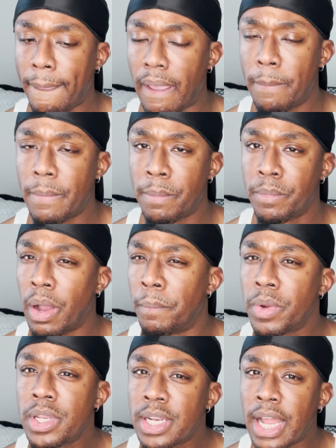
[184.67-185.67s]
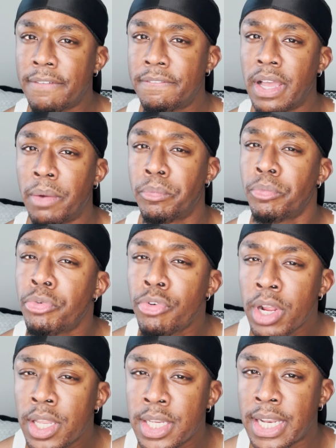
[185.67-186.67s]
I'm really not
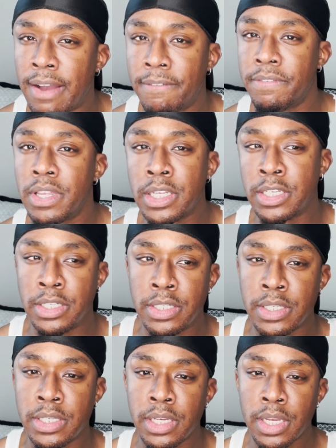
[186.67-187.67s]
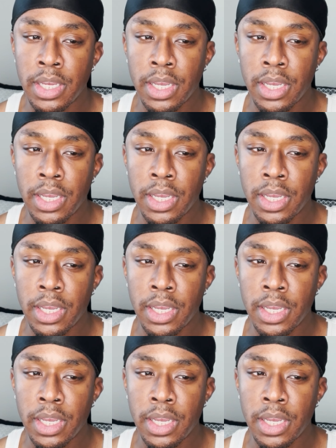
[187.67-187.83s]
feeling good.